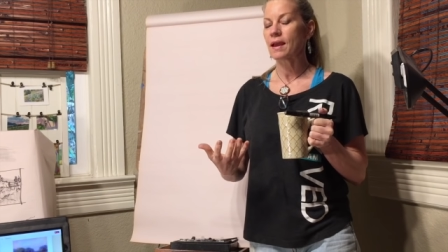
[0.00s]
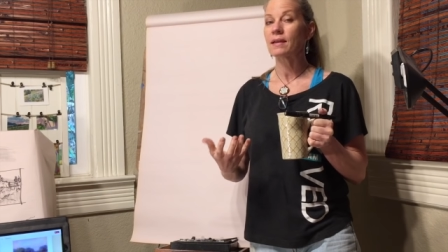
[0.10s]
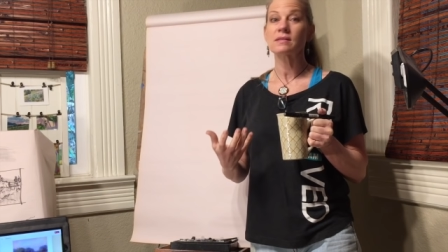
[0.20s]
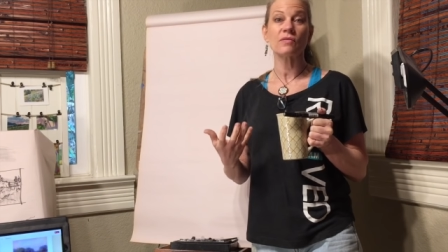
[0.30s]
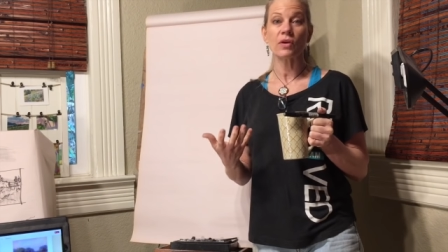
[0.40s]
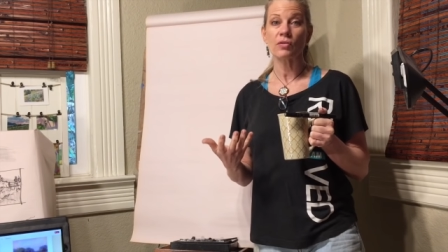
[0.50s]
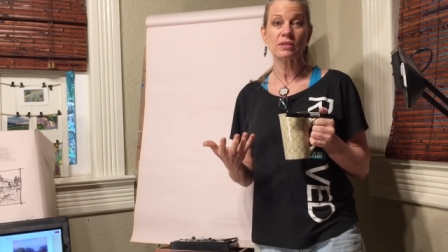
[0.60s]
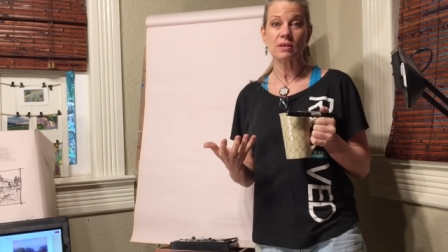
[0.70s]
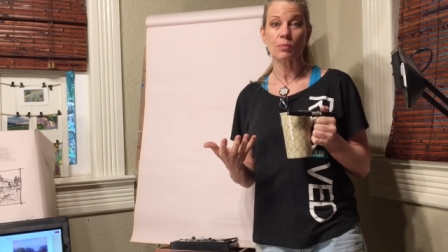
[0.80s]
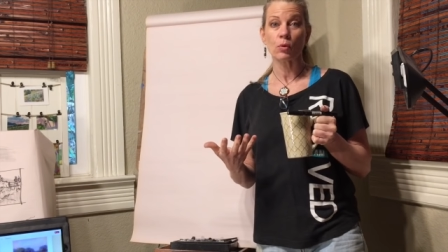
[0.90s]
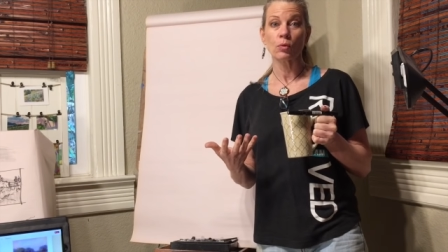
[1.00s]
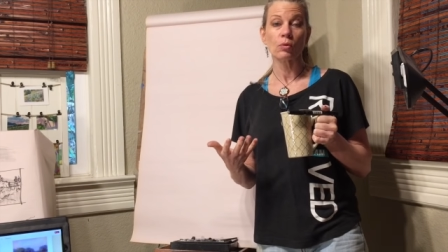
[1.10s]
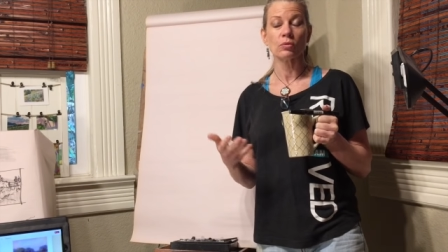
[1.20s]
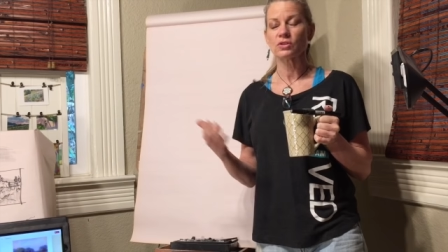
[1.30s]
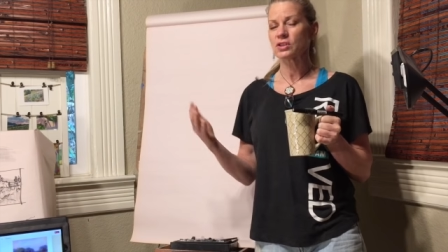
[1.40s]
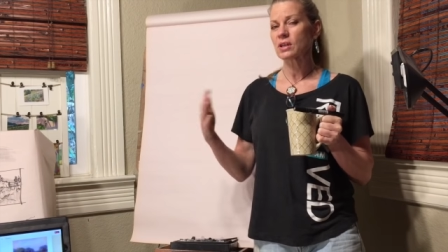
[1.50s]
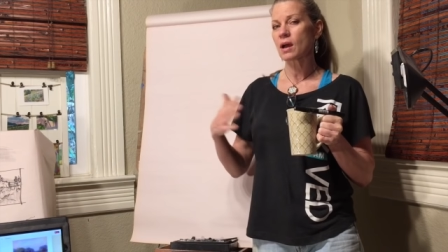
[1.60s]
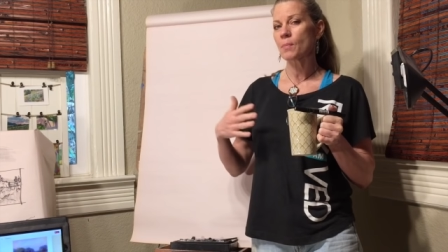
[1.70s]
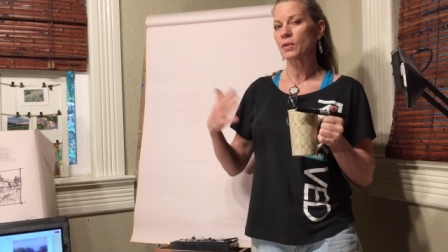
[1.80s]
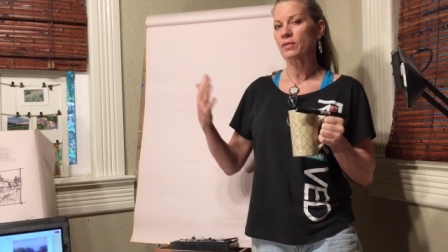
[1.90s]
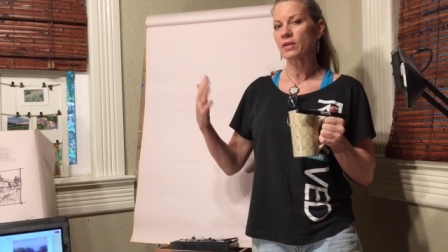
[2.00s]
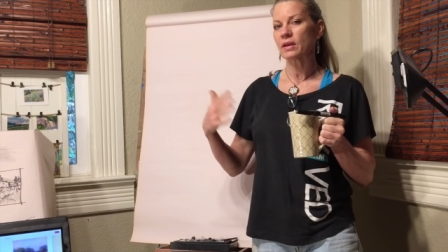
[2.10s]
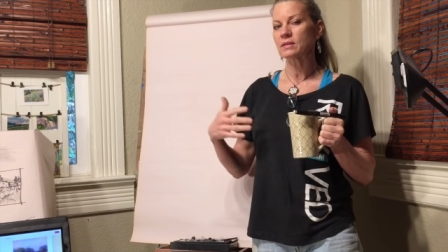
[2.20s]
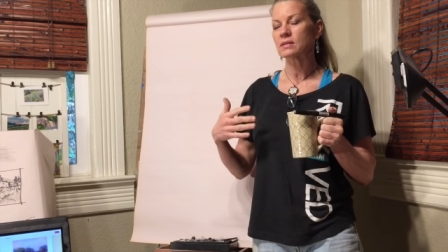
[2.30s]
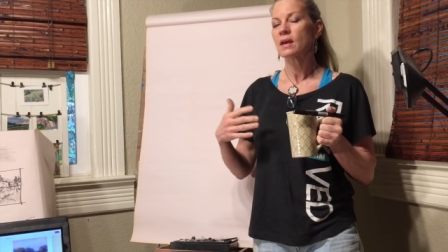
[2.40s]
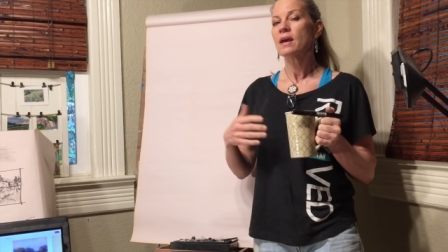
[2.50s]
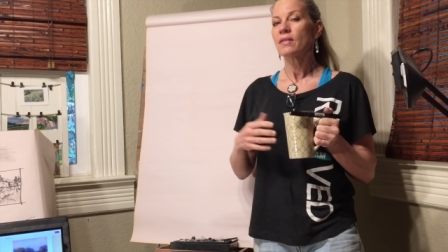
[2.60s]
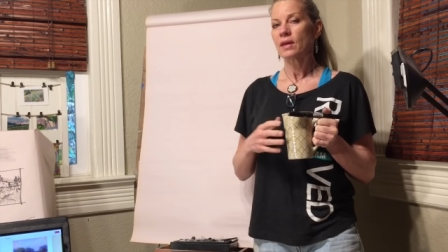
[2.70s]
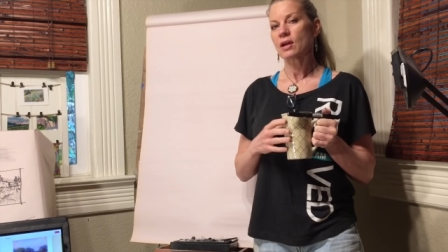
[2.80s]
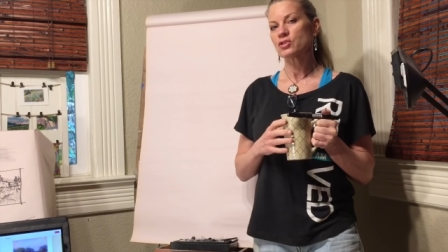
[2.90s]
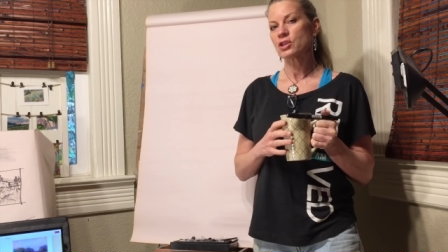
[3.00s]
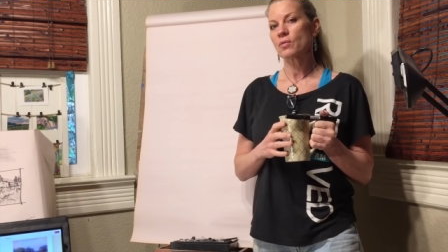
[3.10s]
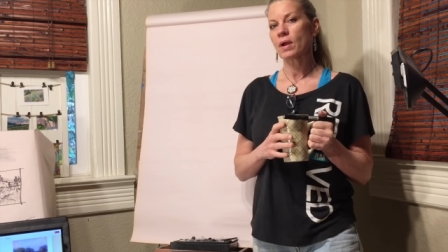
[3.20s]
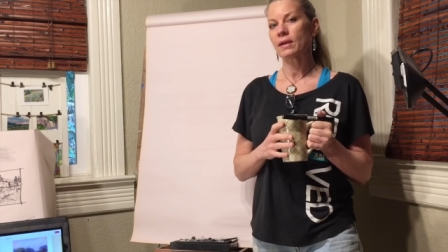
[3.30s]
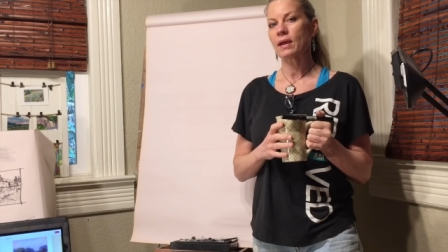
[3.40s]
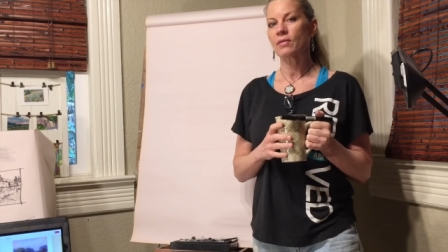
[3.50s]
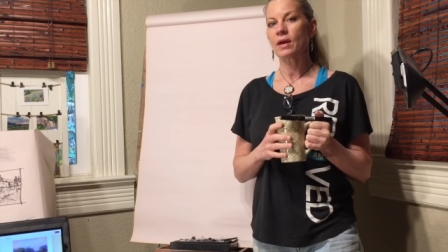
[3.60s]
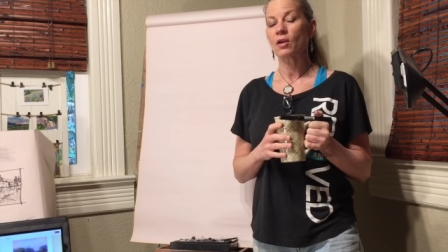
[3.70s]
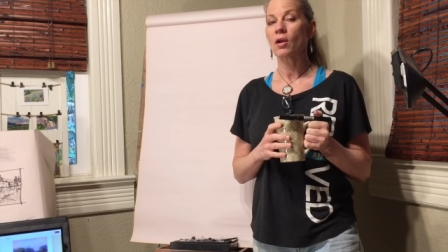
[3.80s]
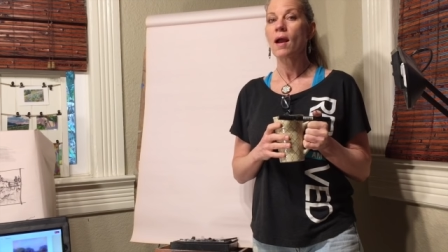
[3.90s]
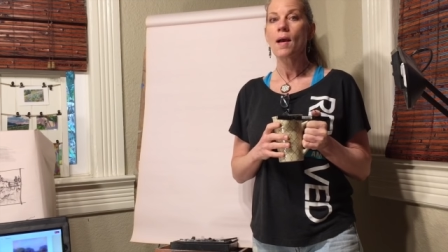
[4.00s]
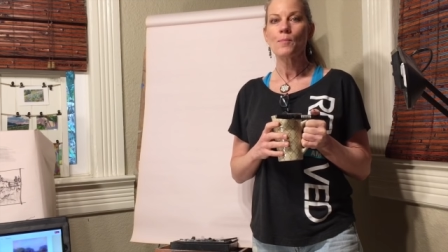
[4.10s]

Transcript: And it's a very simple rule. Just a couple of things that I'll share right now that are